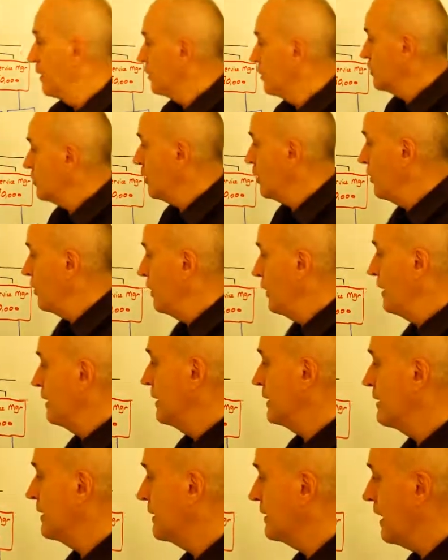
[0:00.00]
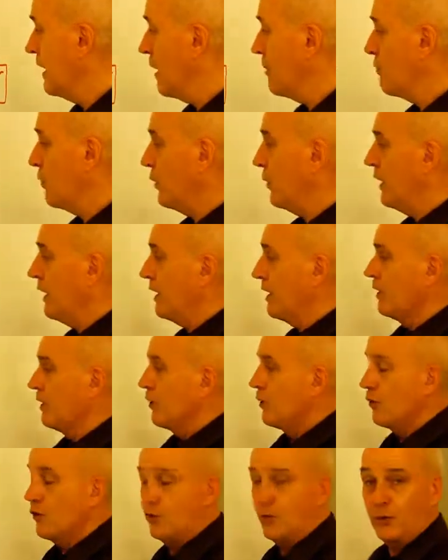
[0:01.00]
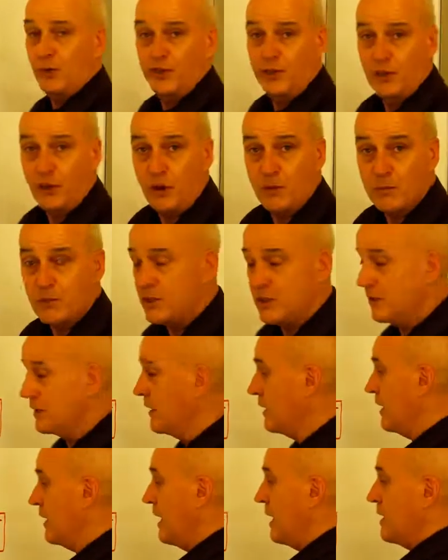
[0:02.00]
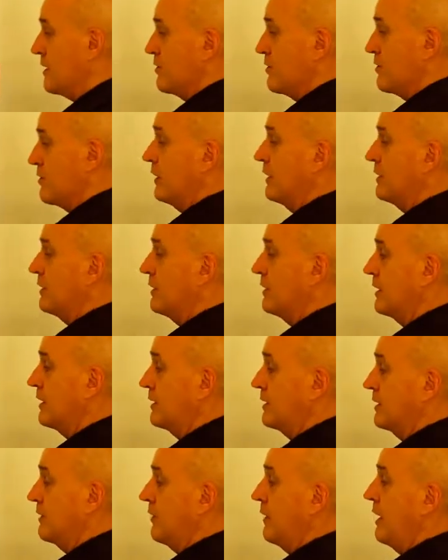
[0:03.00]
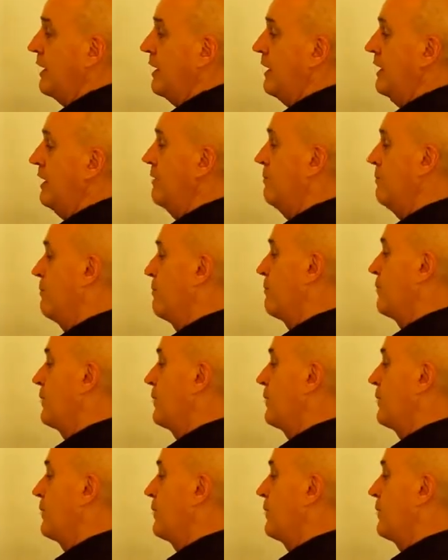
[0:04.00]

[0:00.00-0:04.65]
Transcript: So in this example here, 3 times 60,000, 3 6s are 18.